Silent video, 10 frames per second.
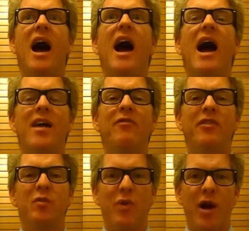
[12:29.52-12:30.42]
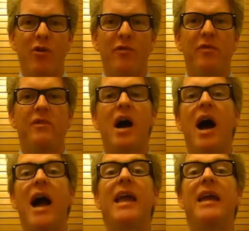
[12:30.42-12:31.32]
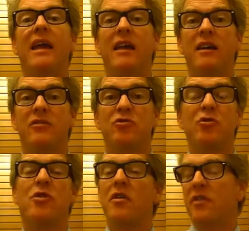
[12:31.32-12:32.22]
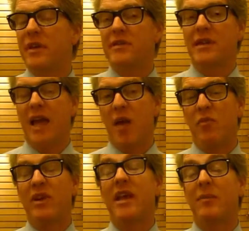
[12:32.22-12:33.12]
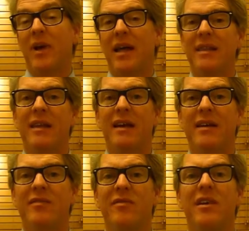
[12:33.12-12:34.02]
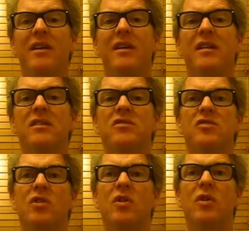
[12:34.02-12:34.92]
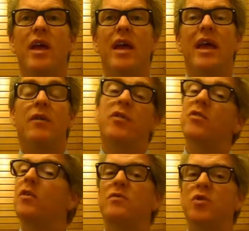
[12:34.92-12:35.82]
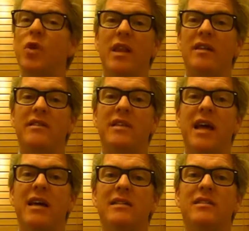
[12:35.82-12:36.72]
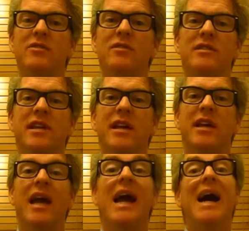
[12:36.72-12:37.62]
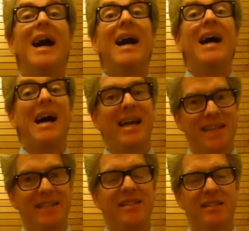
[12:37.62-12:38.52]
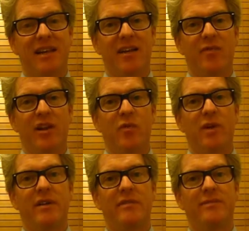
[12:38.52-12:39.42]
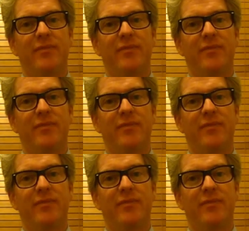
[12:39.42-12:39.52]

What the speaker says: I feel powerful. I can control things that happen in my life. So if you don't do well on a test, you will say, I didn't study very well.